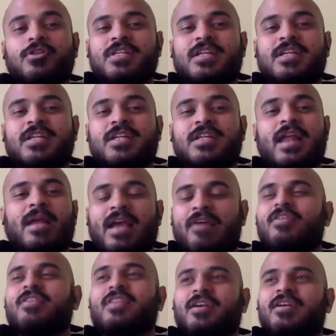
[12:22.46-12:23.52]
in
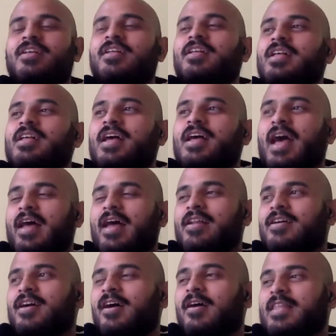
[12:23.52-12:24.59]
enabling everything. And
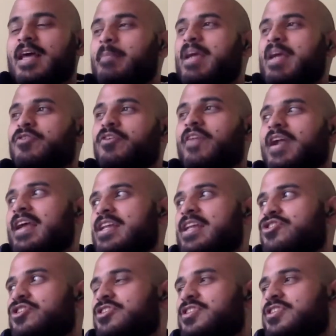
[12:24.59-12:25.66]
that makes for a very
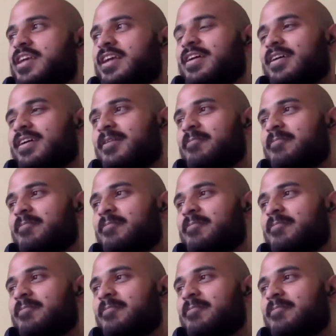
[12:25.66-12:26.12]
interesting,